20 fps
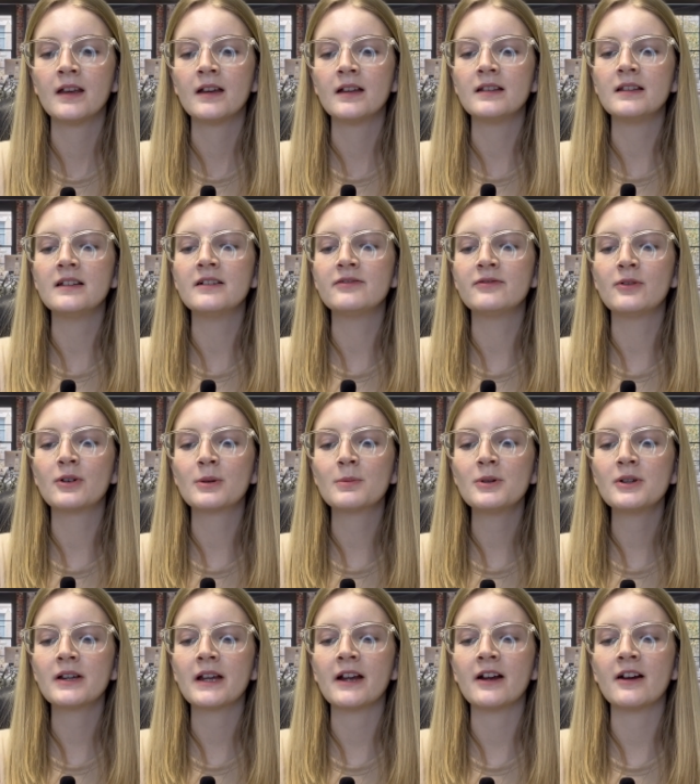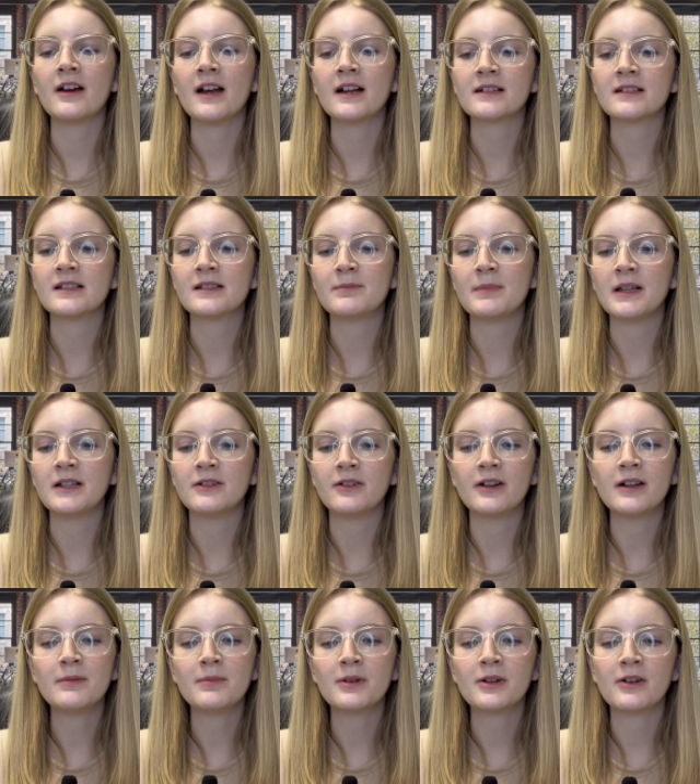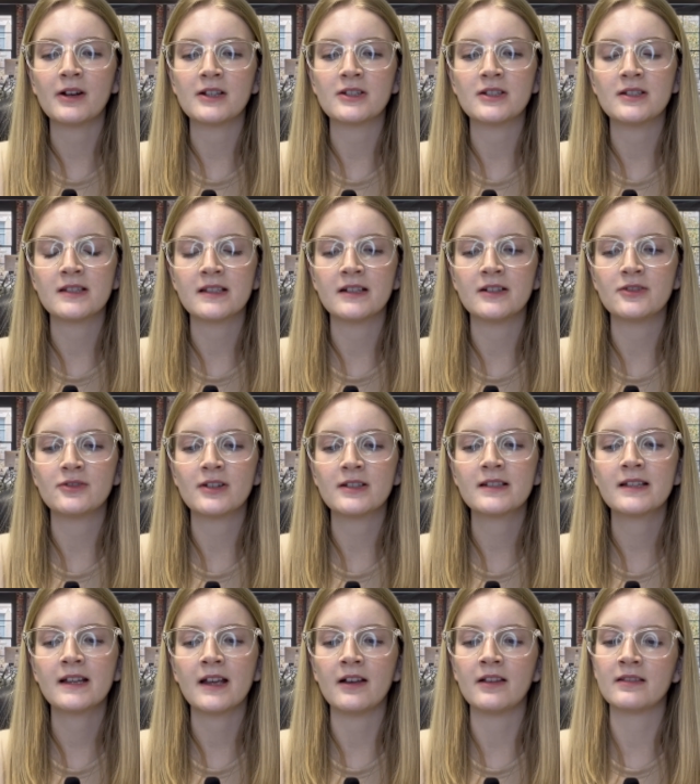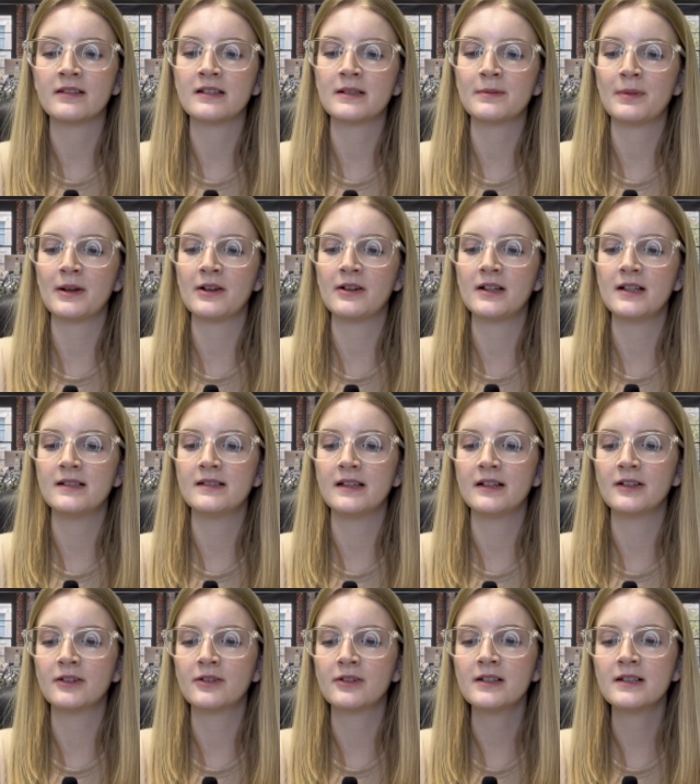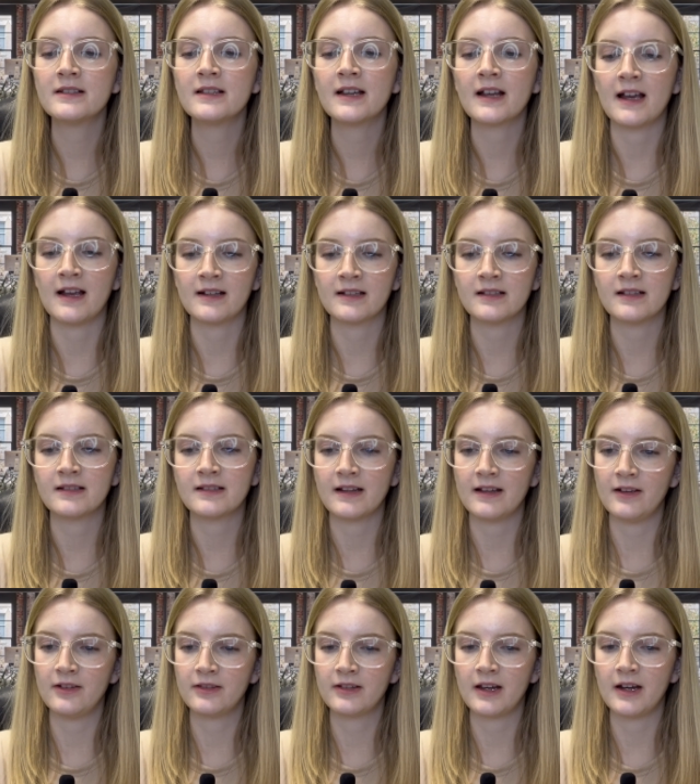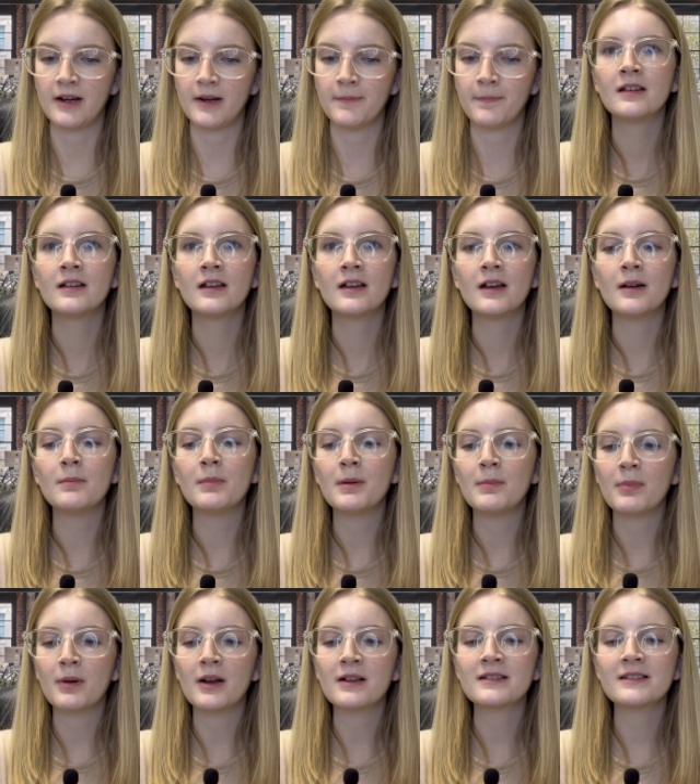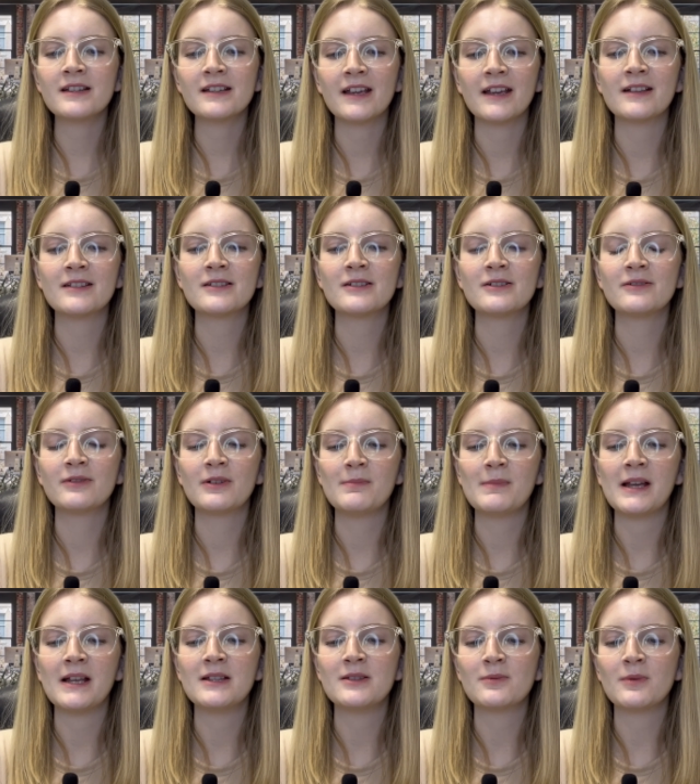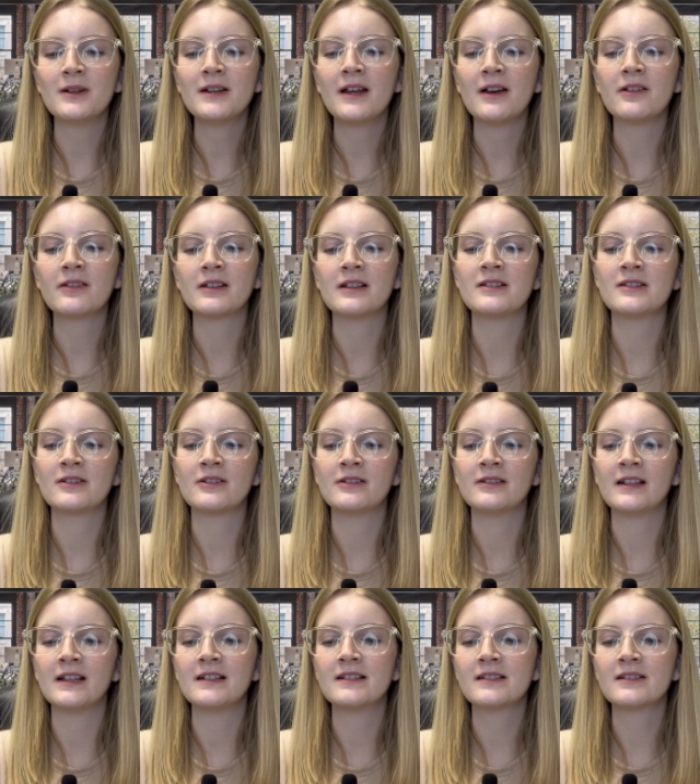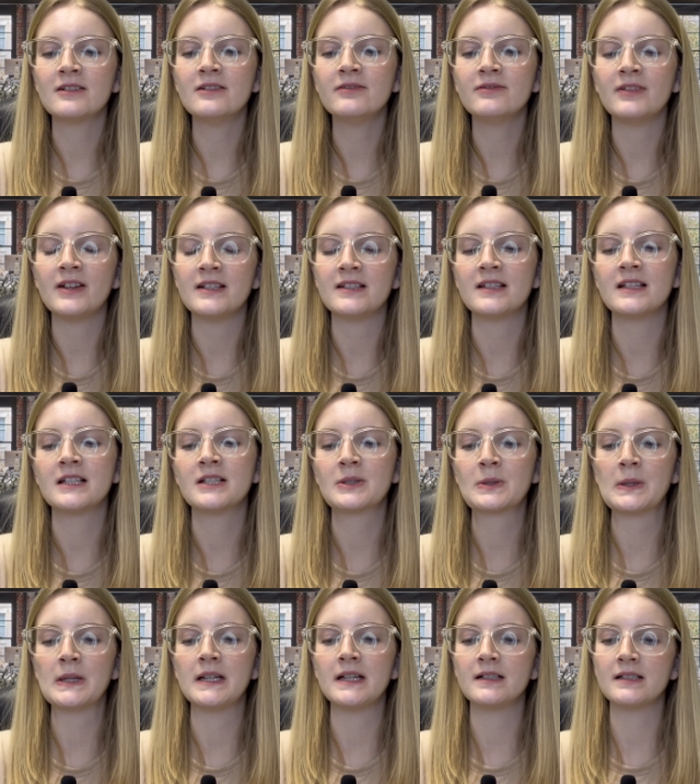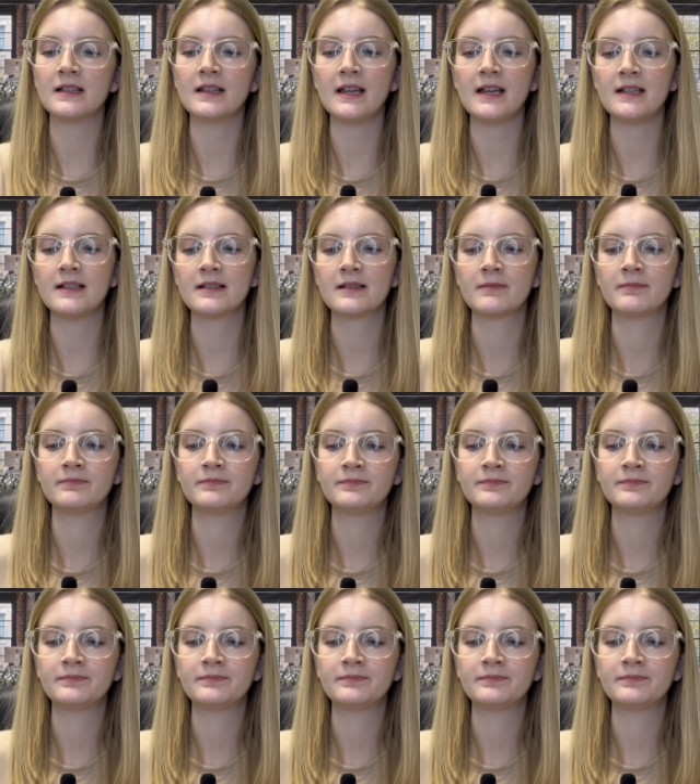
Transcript: The Affordable Care Act has made great progressions in addressing health disparities and increasing access to healthcare, but prostate cancer remains one health concern that is still facing screening delays.